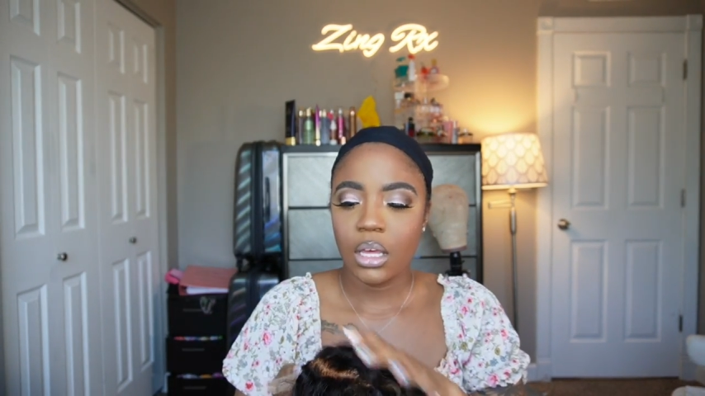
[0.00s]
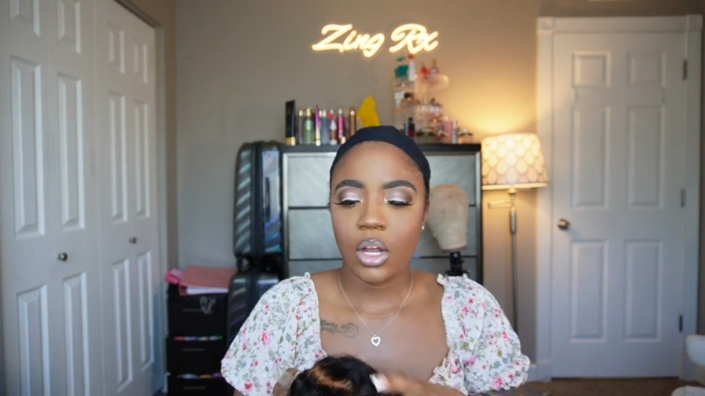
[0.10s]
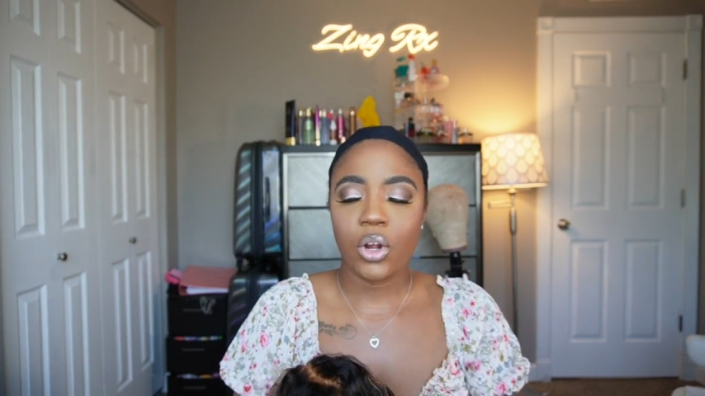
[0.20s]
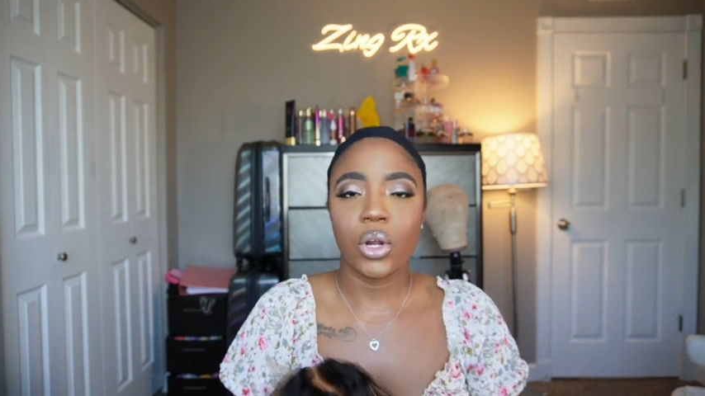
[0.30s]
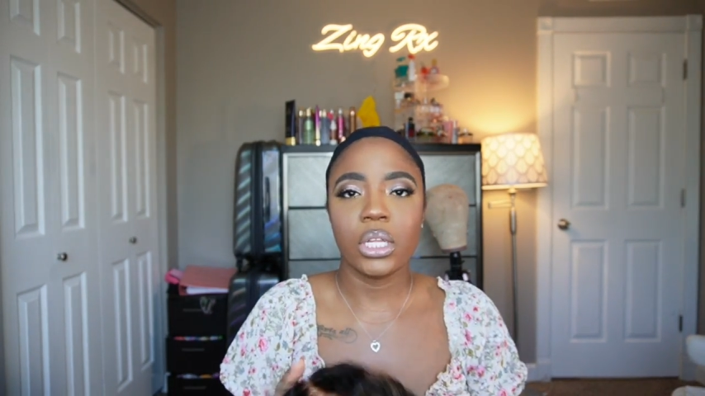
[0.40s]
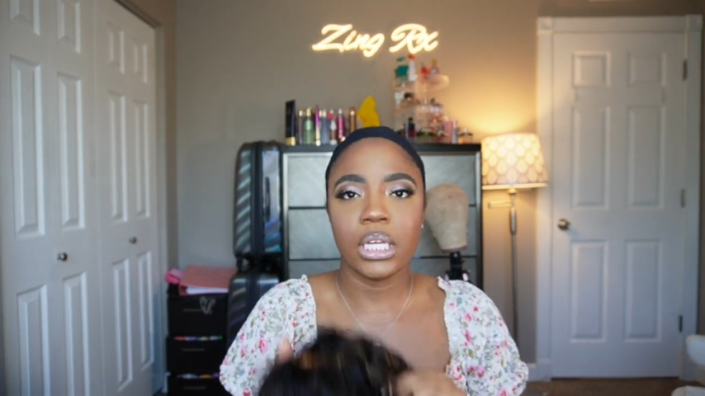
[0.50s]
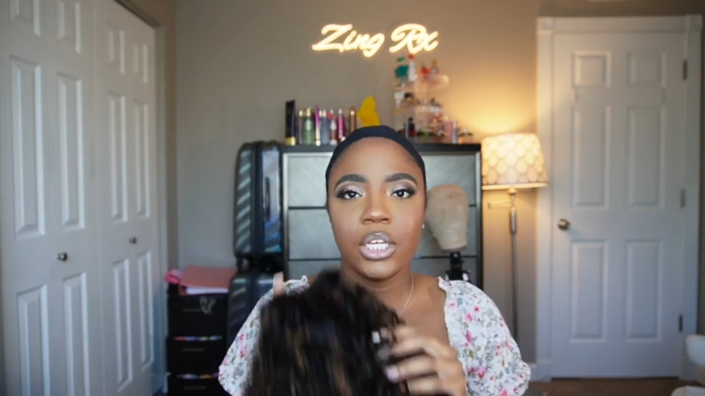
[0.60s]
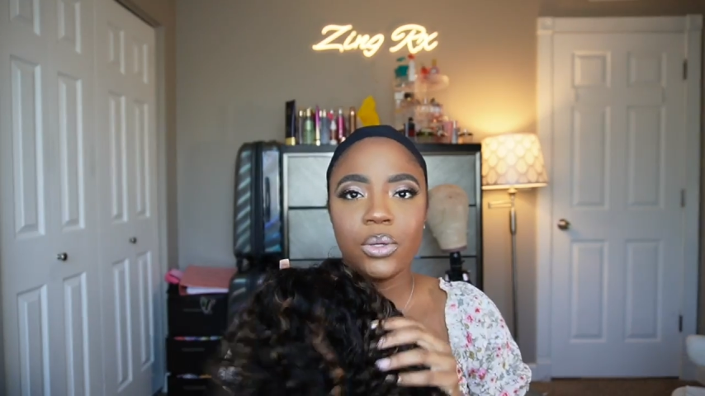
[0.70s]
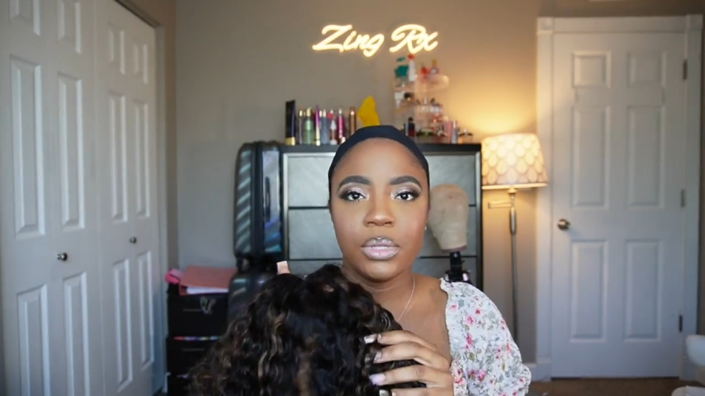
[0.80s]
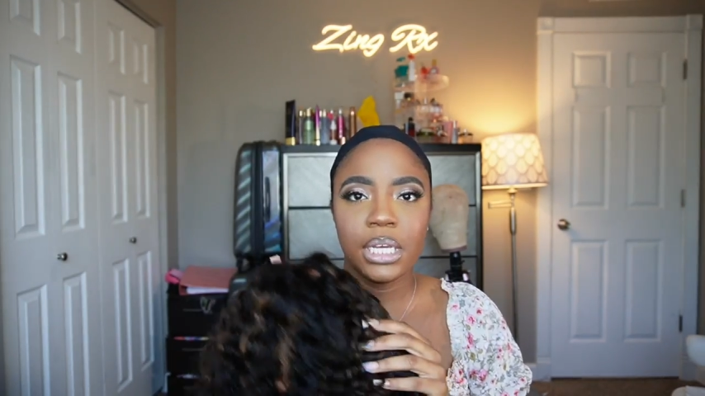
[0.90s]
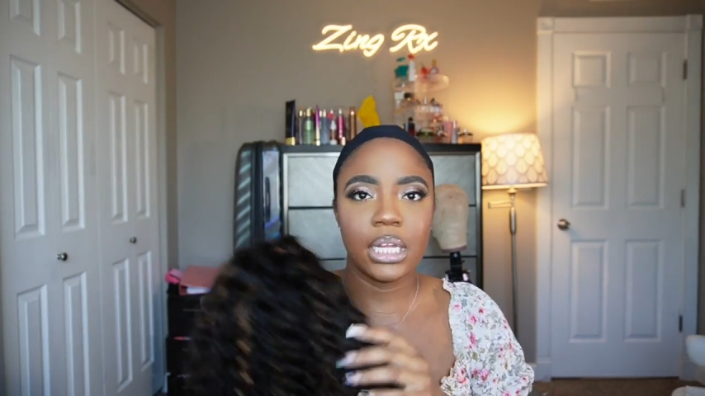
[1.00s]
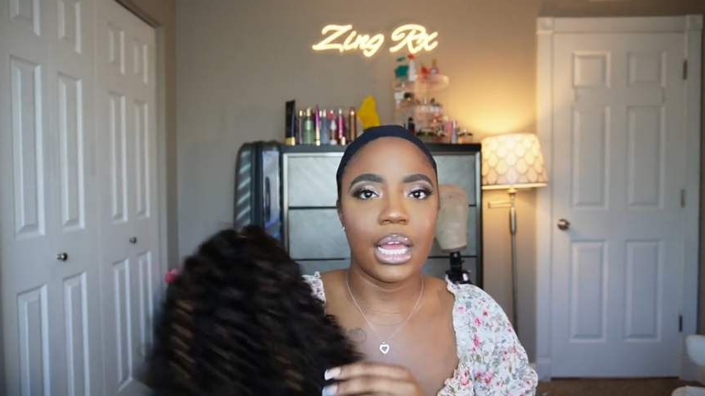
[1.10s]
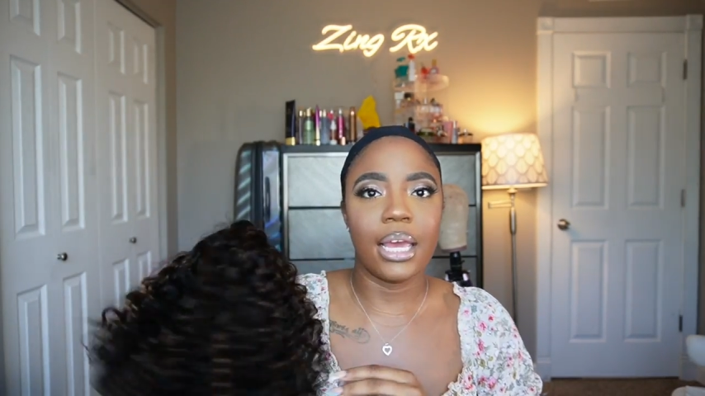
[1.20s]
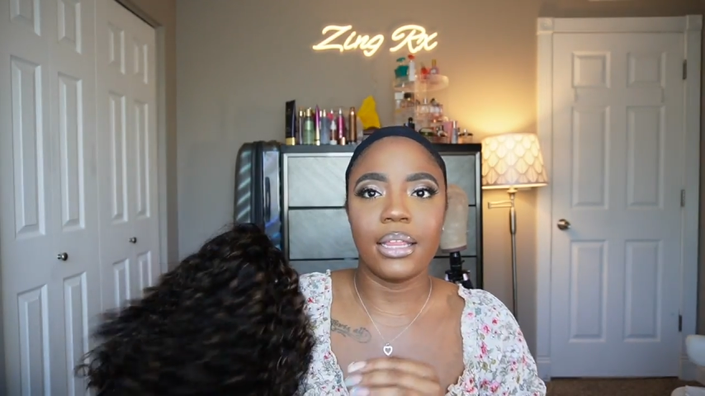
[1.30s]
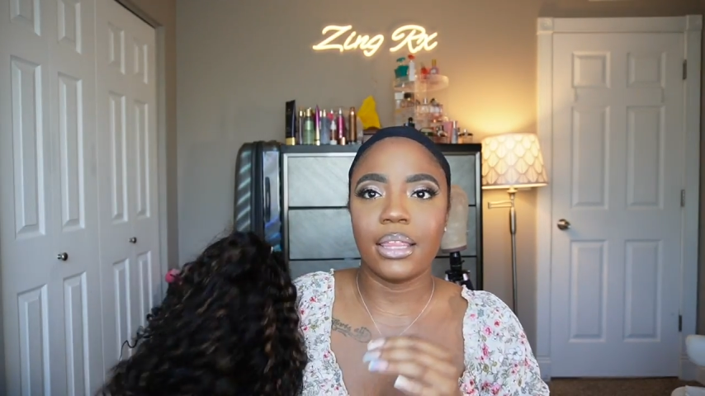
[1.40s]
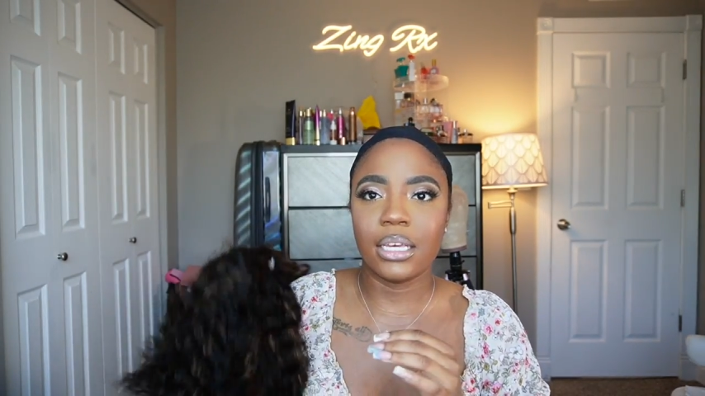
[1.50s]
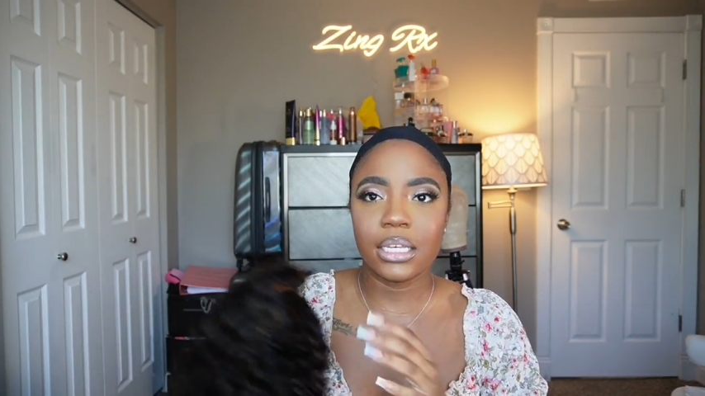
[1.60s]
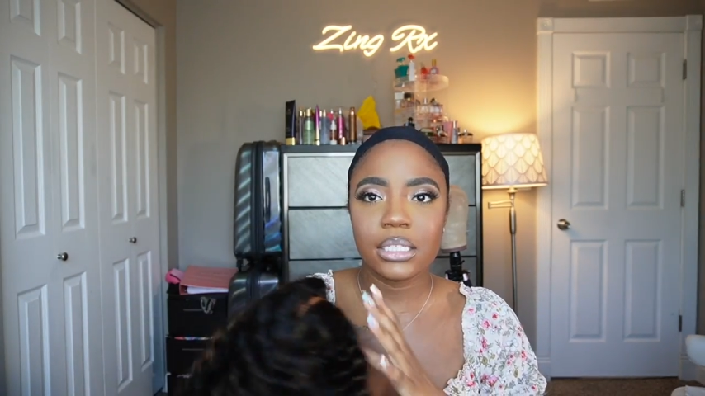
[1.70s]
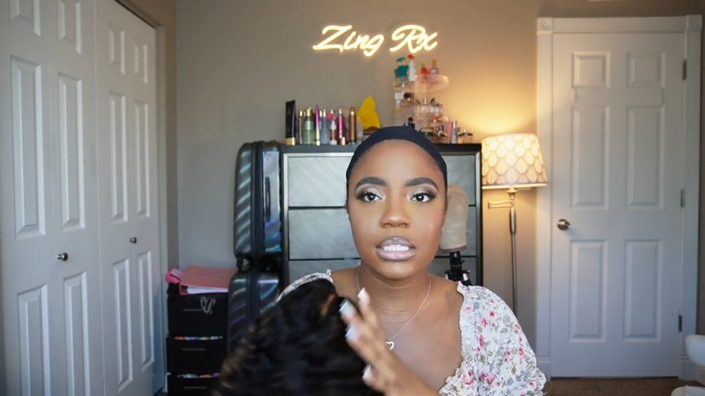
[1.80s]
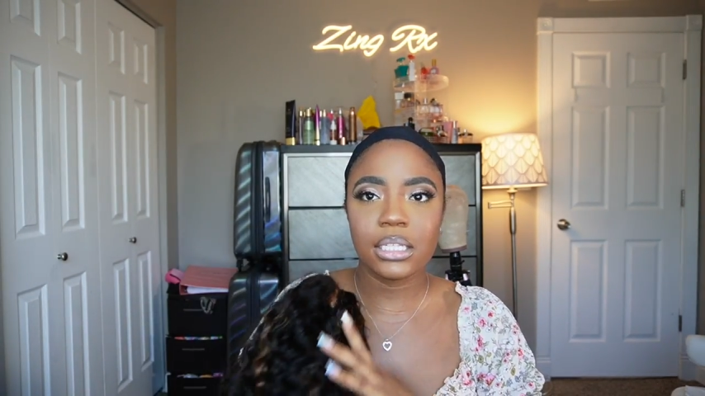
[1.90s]
curly unit, and
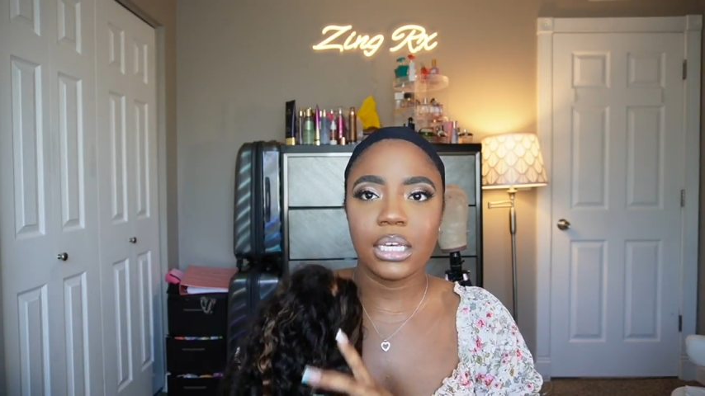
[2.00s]
this